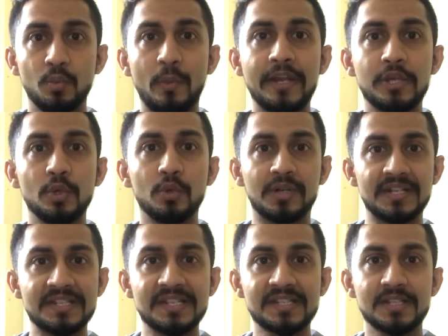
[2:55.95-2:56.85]
where you
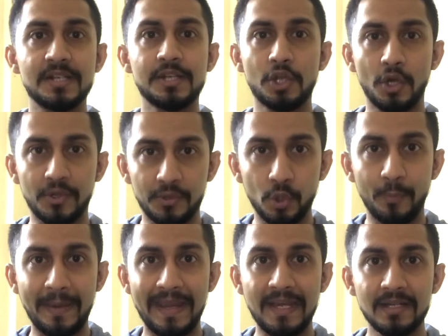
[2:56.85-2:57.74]
register your
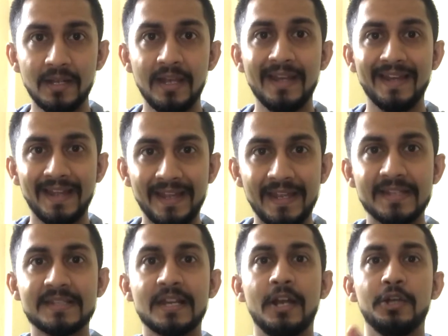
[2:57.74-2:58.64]
domain
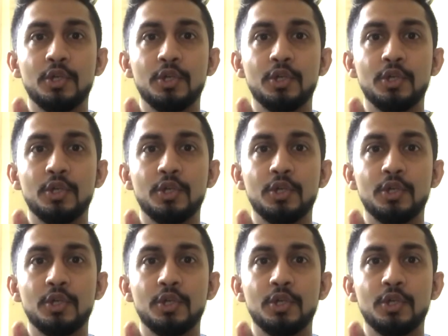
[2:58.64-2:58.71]
is